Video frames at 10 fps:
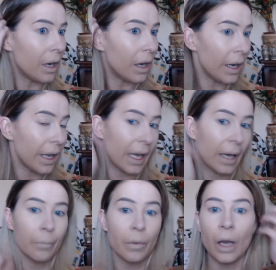But I
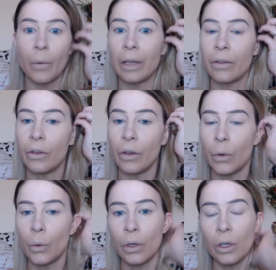am going
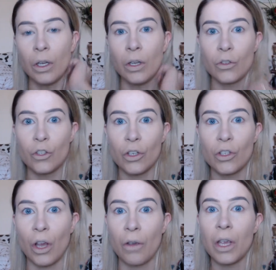to
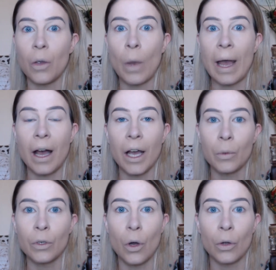just show you where I
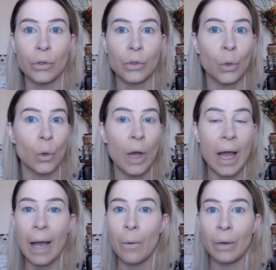would contour,
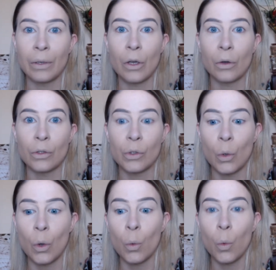how I would
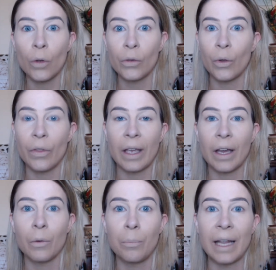contour, what sort of
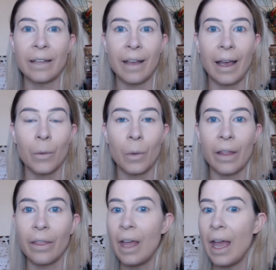thing I would blend it out
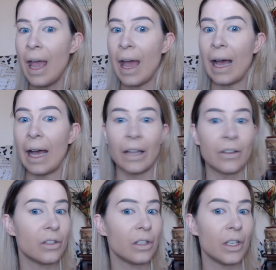with,
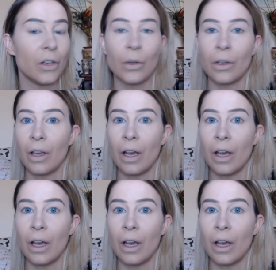and you